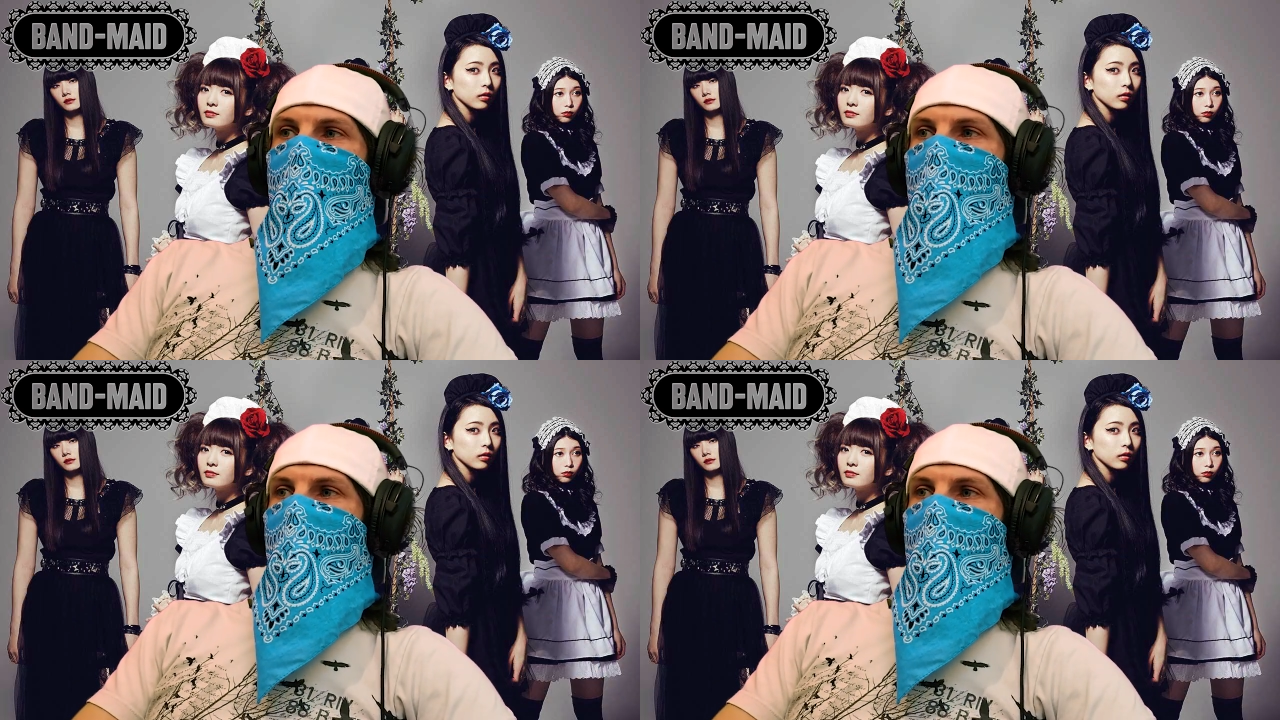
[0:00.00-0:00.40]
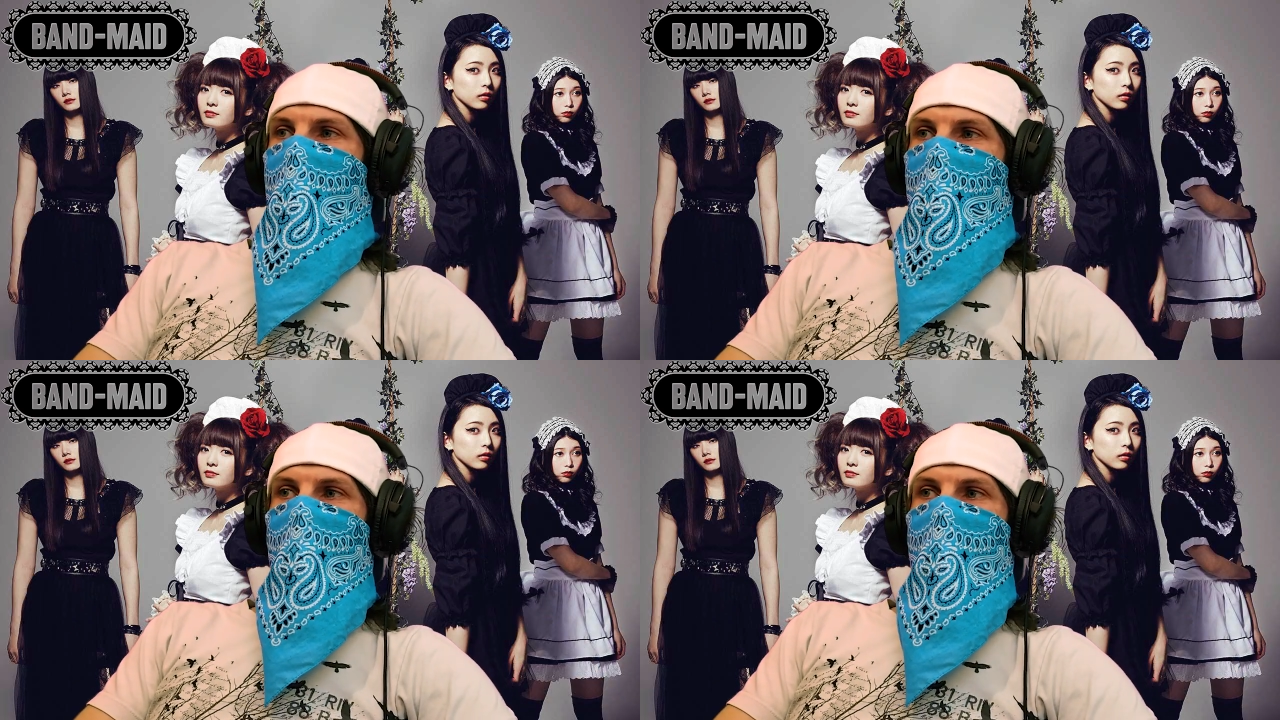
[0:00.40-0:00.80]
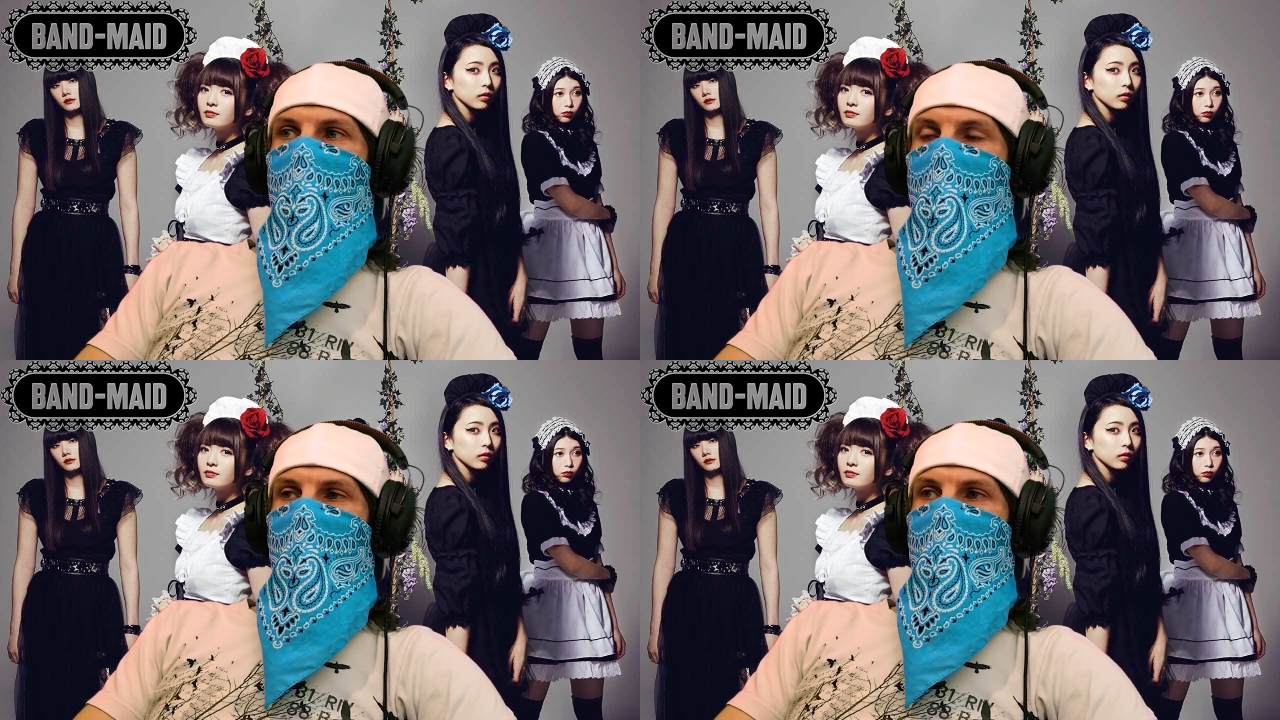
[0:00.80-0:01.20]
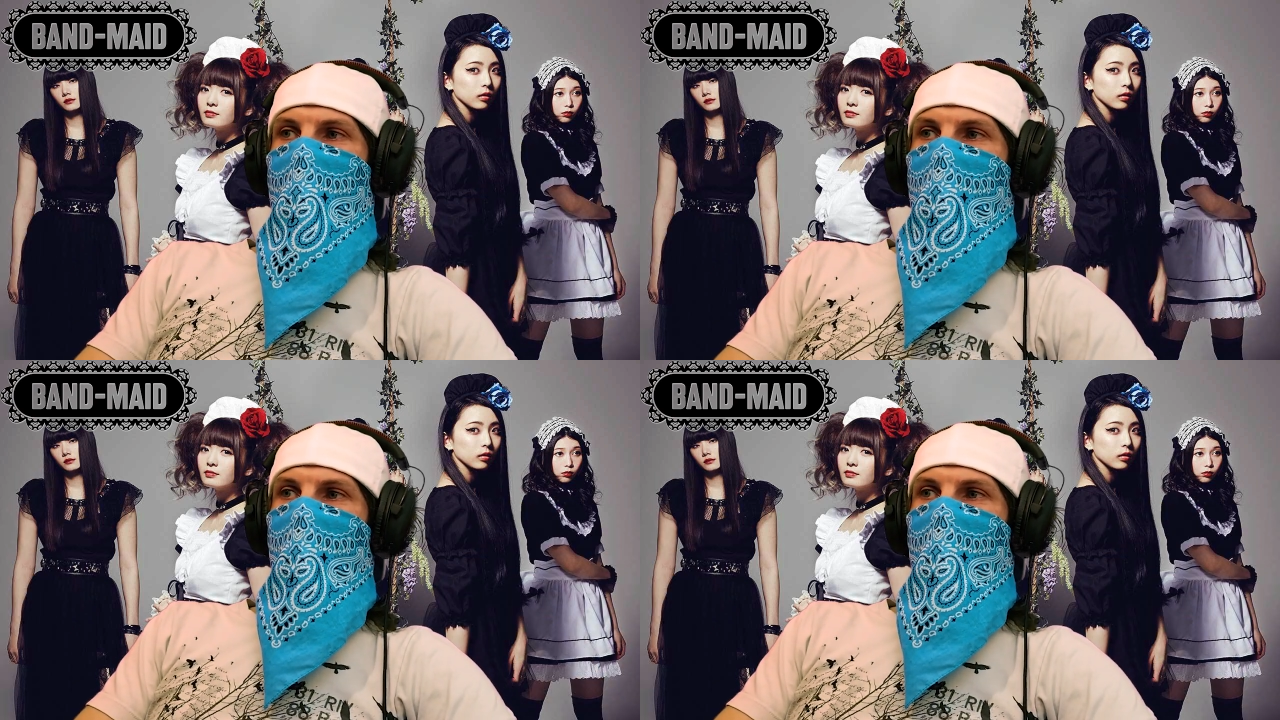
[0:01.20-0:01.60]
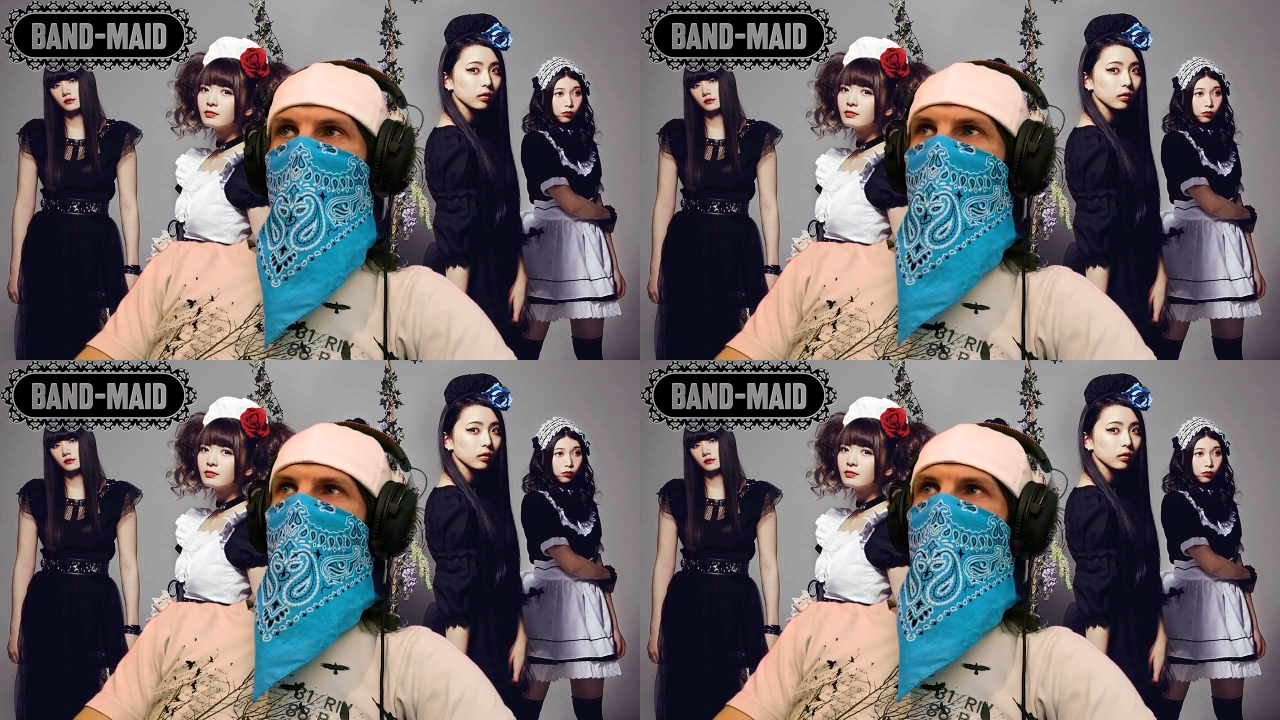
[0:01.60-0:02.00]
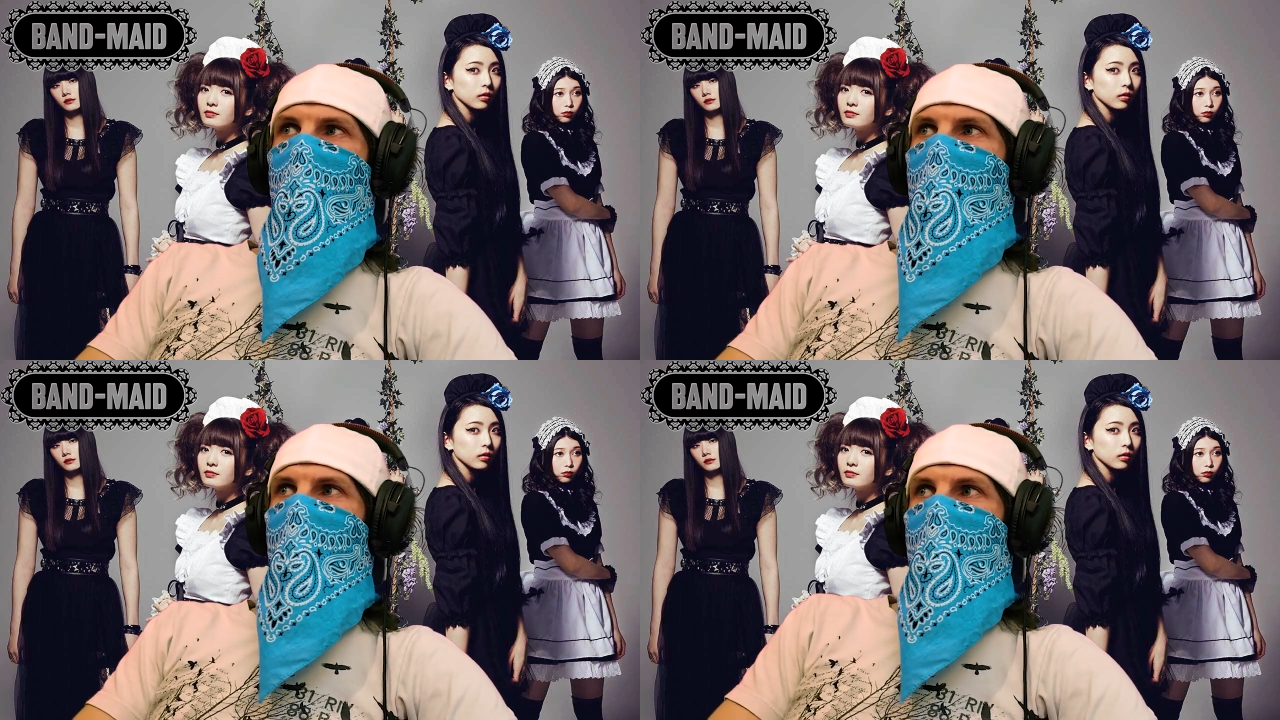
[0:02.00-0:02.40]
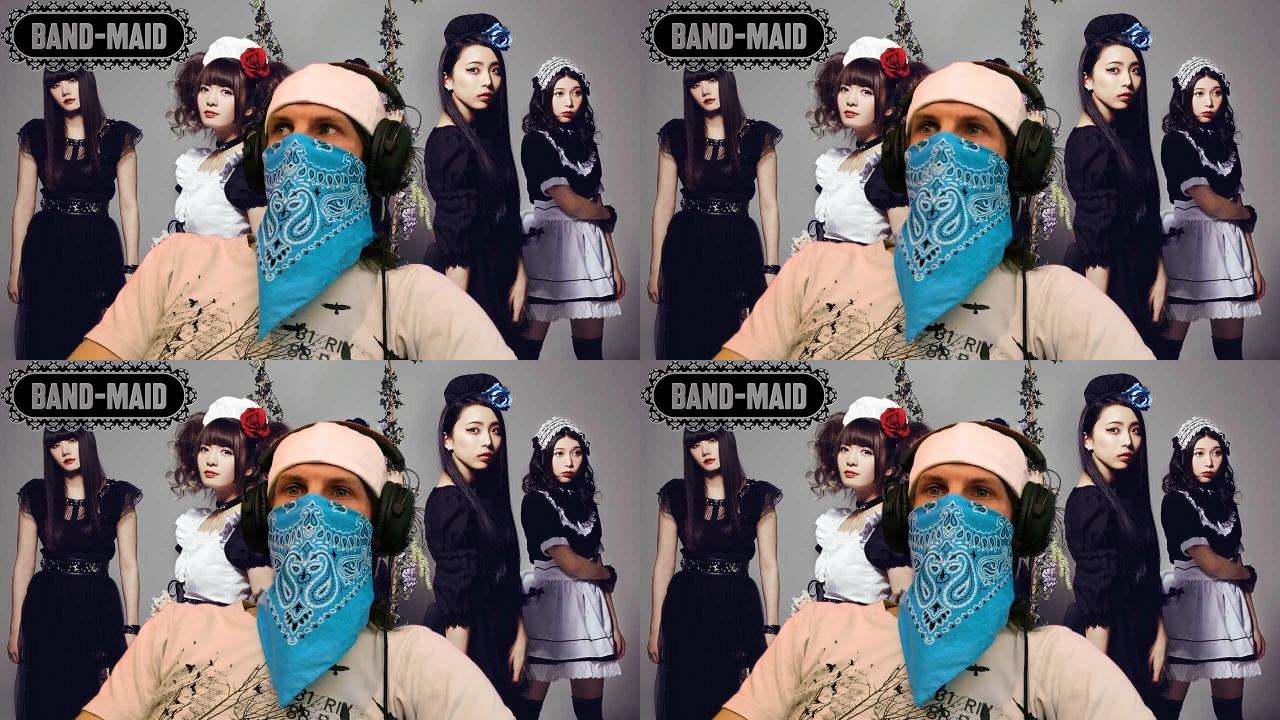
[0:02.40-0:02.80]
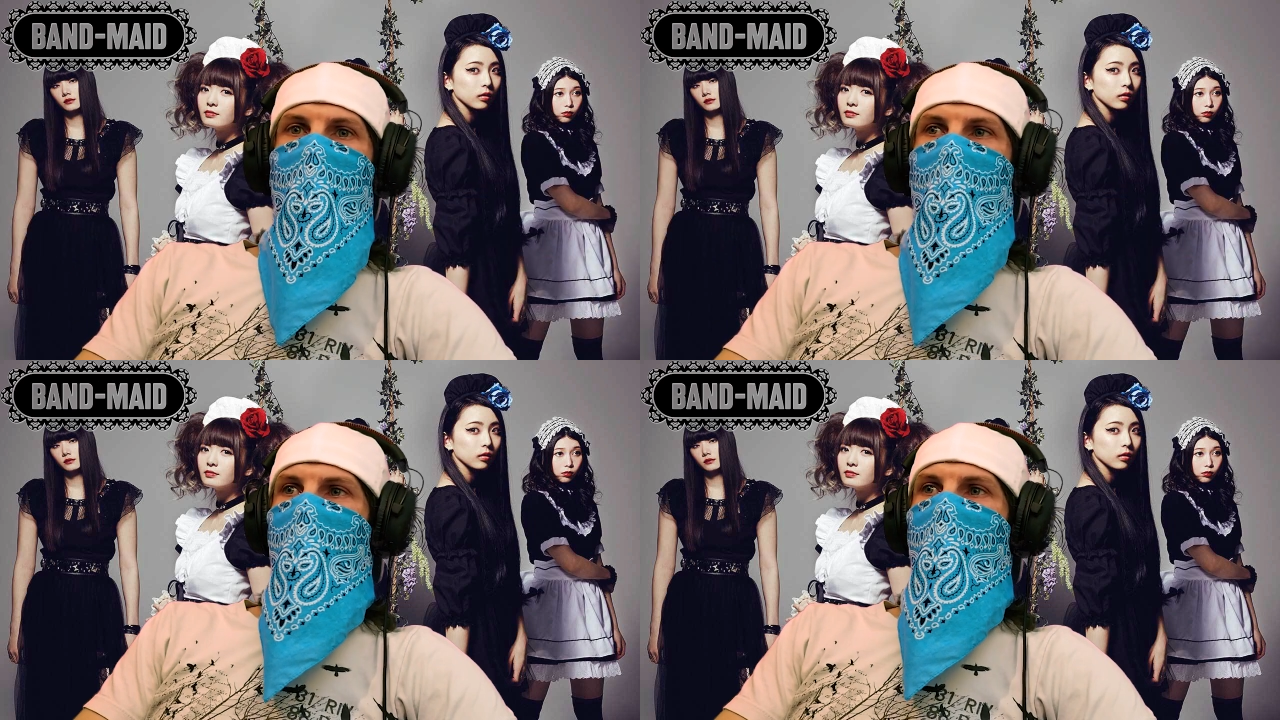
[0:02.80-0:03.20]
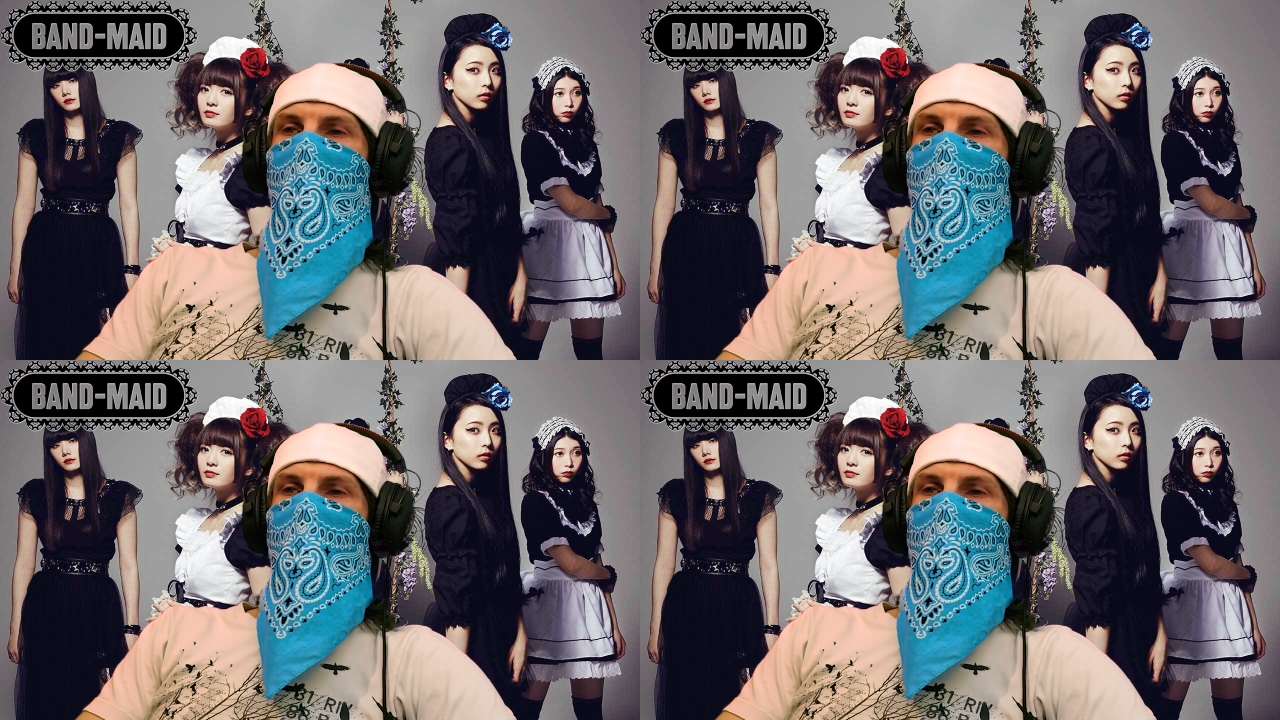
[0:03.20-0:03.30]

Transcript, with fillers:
Speaker 1: very short, I think a minute and 50 or a minute and